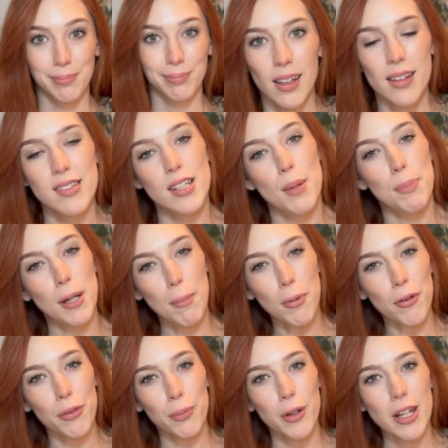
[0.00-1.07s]
Tip number
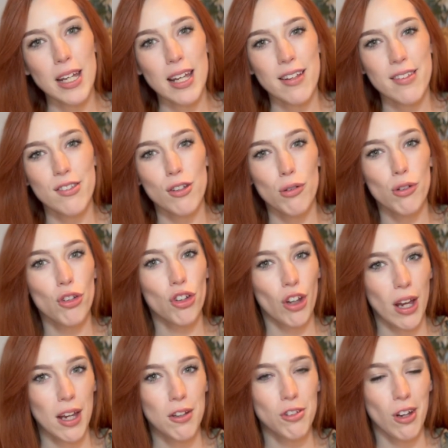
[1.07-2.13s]
3 is to
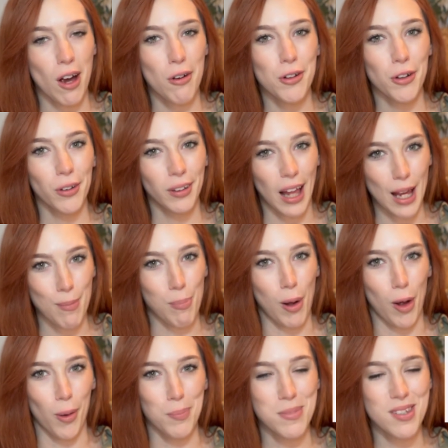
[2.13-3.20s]
change out your light
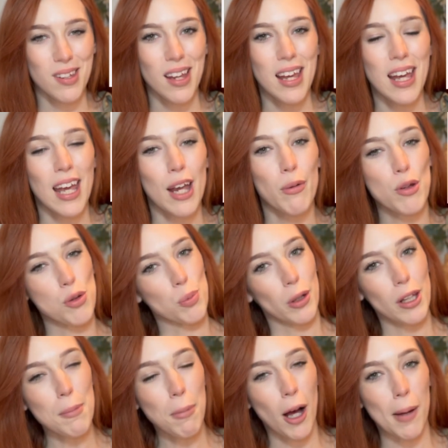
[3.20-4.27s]
bulbs. It was really
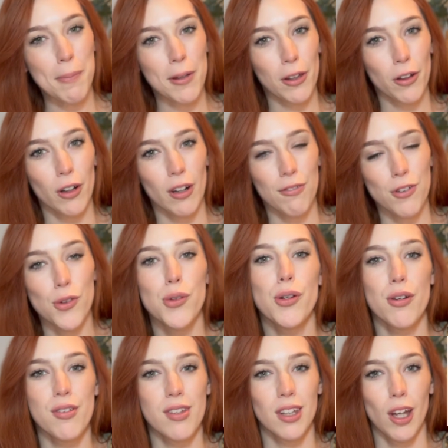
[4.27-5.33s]
popular a few
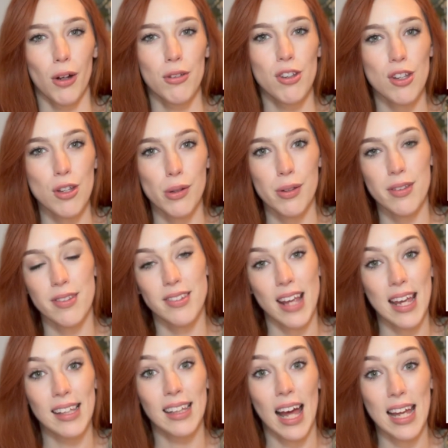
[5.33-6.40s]
years ago to use
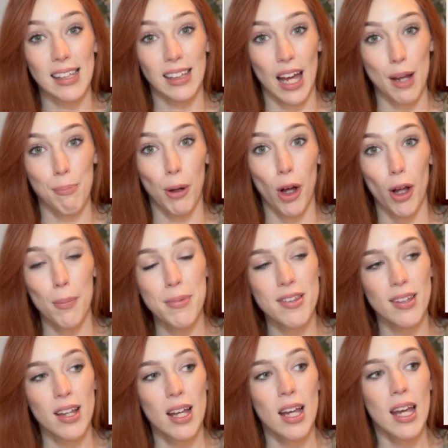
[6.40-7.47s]
daylight light bulbs,
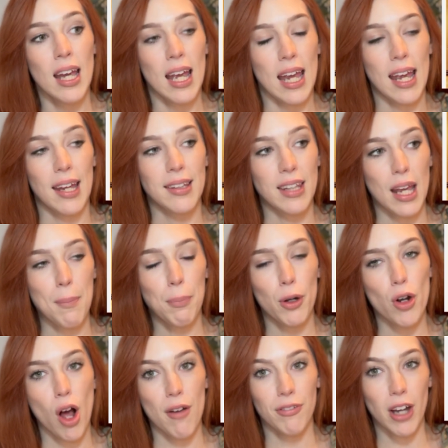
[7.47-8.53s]
and they put
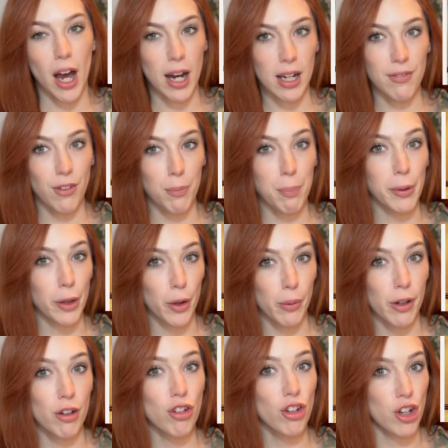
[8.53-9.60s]
off kind of a
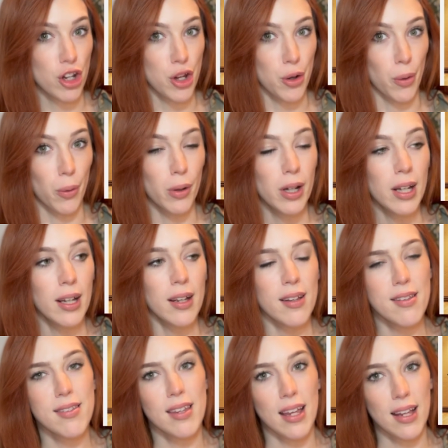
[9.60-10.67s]
bluish hue.
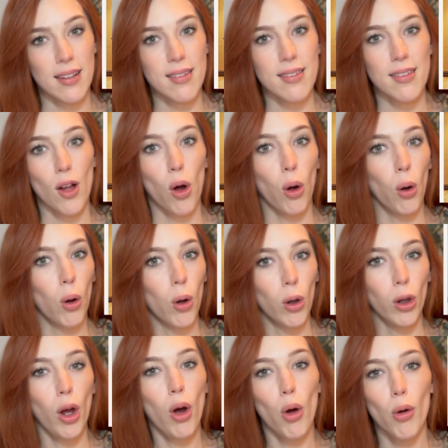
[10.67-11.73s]
Since the whole
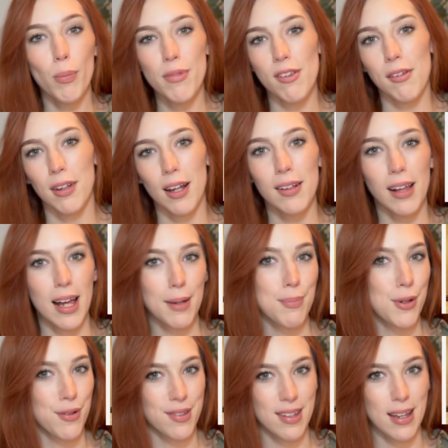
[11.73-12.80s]
homes looking like
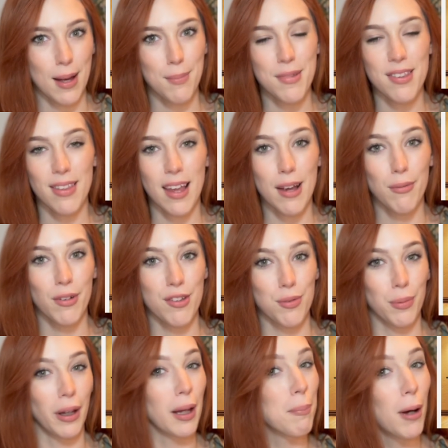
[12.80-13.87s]
museums thing was
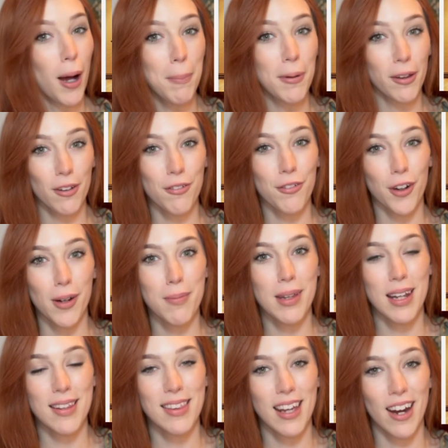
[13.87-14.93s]
really popular for a
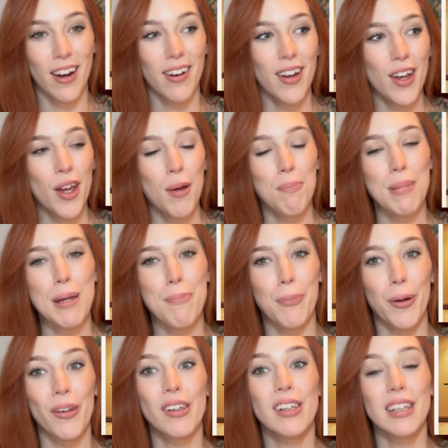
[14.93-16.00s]
minute there,
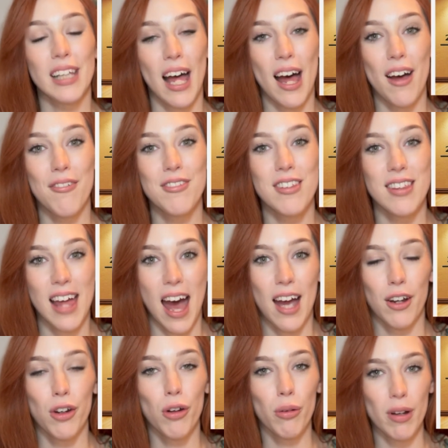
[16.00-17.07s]
people loved that
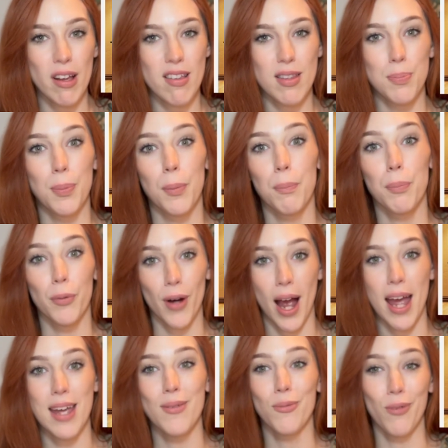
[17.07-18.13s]
crisp,
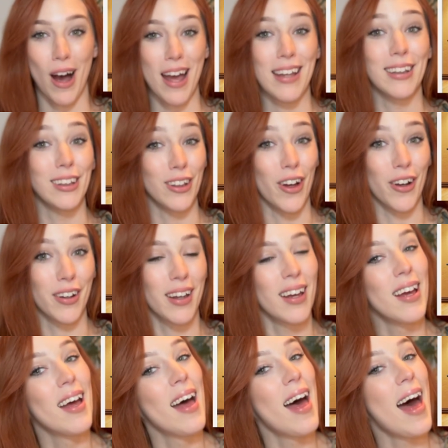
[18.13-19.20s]
bright white look.
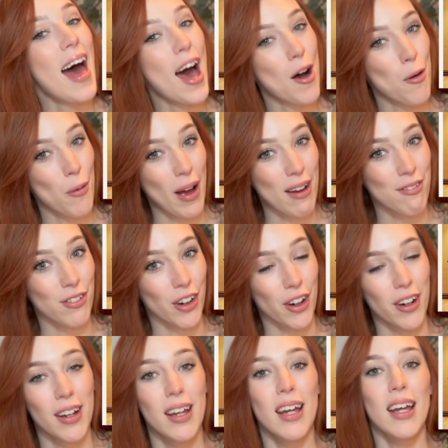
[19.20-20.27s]
However,
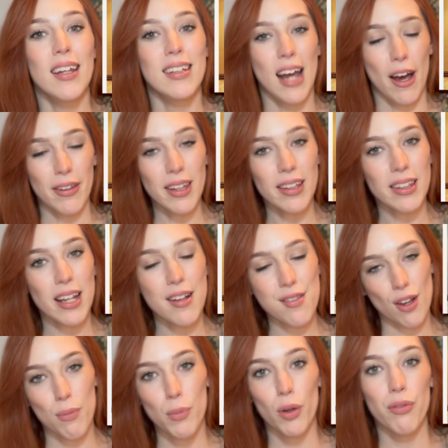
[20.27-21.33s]
now that things are
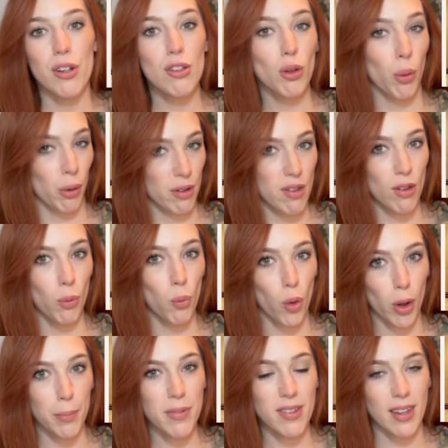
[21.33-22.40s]
moving towards the
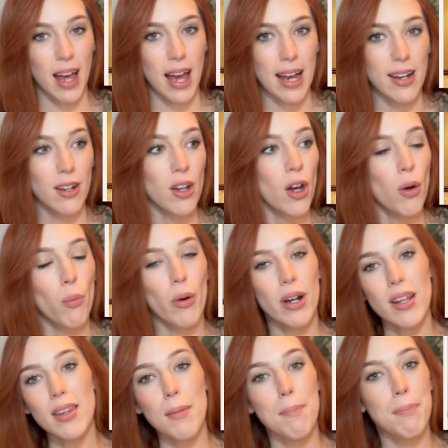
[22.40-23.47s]
warm side, one of
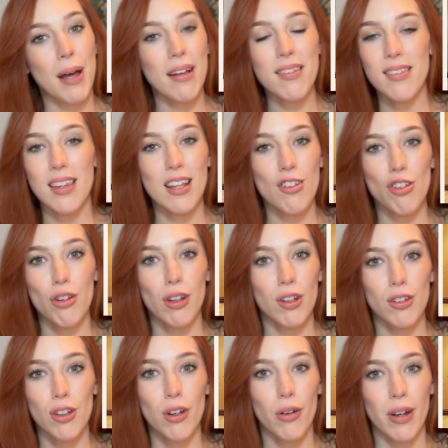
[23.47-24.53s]
the best things you can
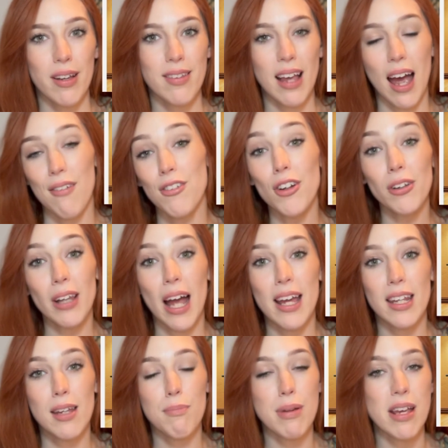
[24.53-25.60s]
do is have your
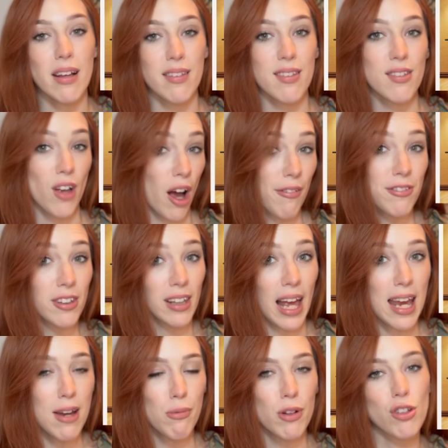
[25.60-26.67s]
lighting be a soft
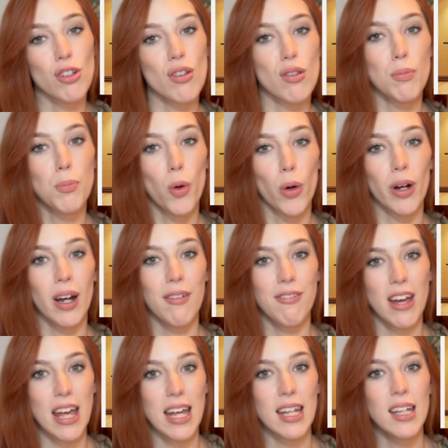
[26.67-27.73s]
light, which is more of
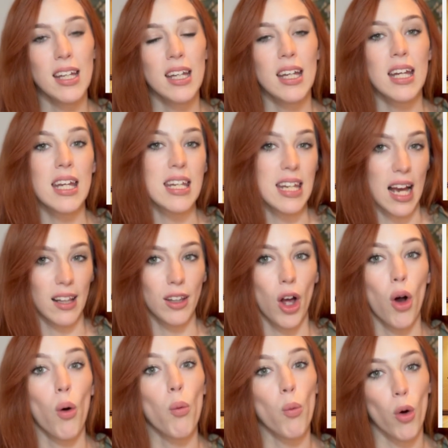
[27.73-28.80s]
a
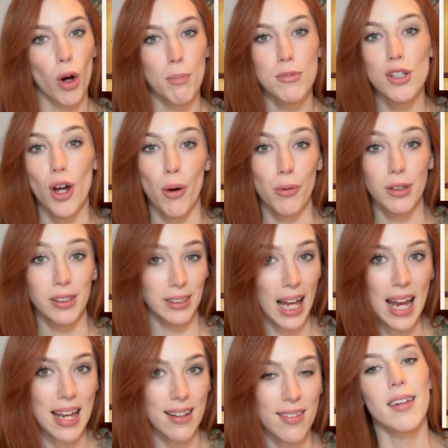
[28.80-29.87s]
yellow, warm-toned
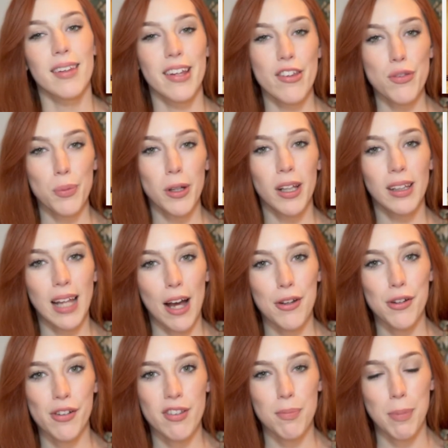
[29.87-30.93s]
light. This will allow
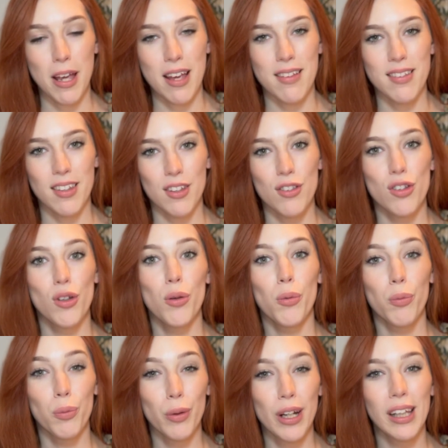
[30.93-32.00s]
your space to
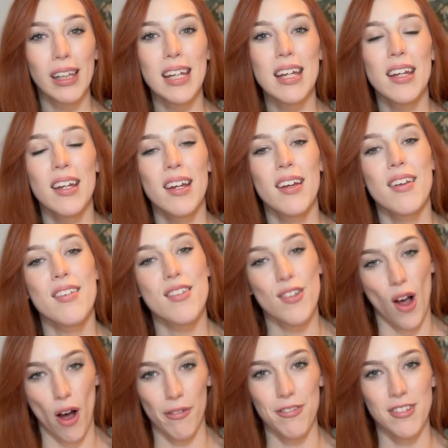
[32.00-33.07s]
really
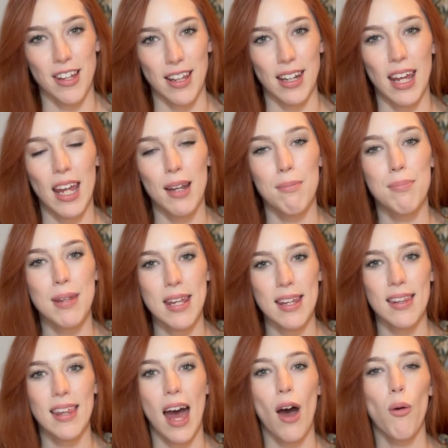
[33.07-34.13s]
soften and be
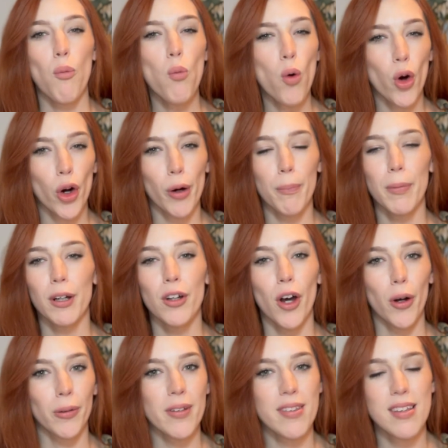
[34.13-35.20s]
that warm,
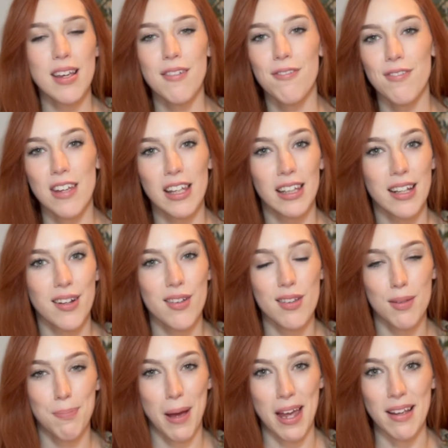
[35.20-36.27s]
cozy feeling
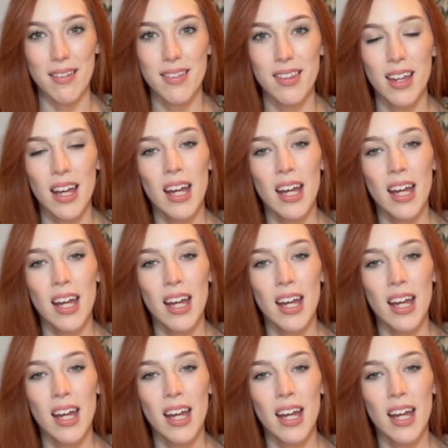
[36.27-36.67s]
space.